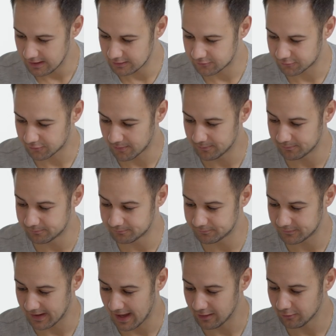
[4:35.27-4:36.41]
it's from
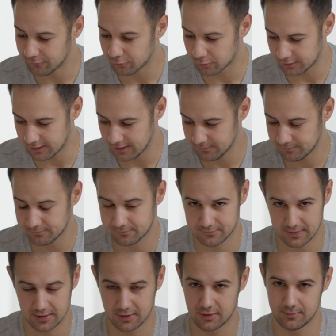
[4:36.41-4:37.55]
California,
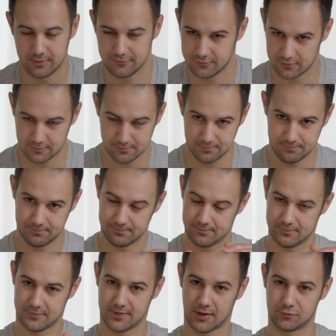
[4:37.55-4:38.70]
and it could be from
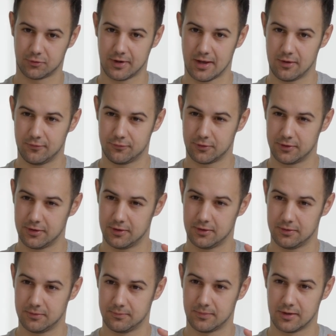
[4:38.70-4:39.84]
Central California,
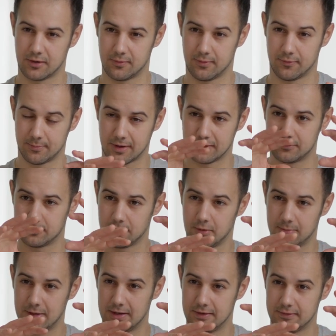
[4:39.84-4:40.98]
could be from Paso
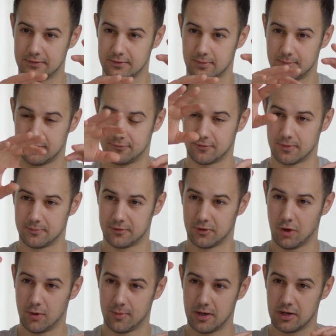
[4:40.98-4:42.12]
Robles, could be from
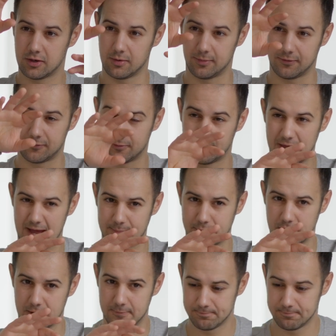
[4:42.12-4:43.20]
Sonoma, could be from Napa,